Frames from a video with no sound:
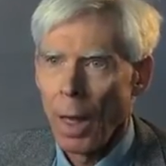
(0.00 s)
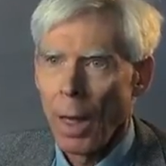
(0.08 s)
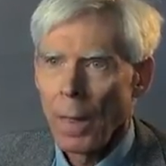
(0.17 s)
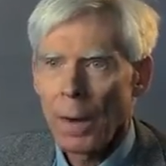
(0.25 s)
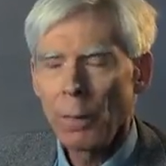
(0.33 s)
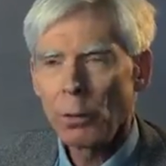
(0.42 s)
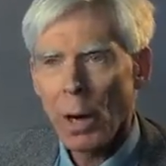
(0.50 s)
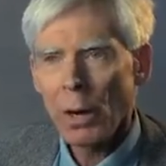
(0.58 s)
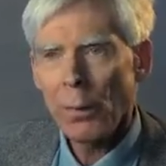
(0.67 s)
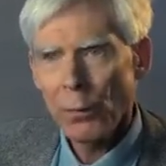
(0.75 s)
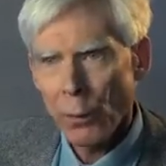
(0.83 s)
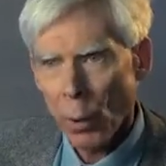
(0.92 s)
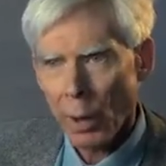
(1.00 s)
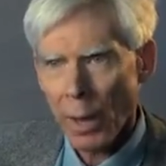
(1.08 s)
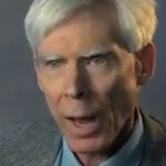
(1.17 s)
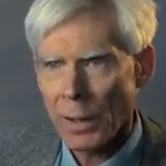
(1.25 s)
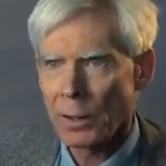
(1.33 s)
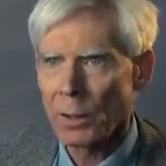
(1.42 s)
then if you tried to
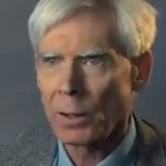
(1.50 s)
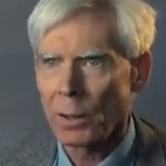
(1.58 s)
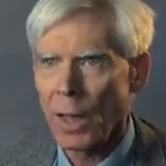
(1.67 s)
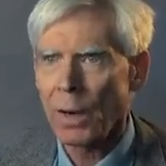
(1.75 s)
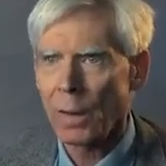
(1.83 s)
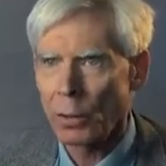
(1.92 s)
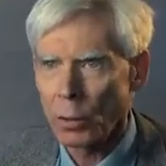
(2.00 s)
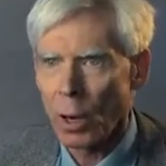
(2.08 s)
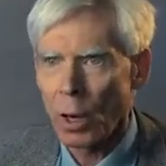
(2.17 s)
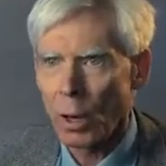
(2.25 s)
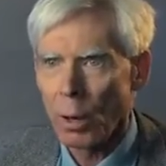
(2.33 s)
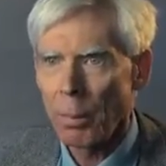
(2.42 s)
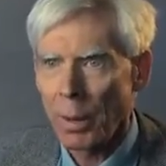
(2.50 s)
forecast the state of the drunk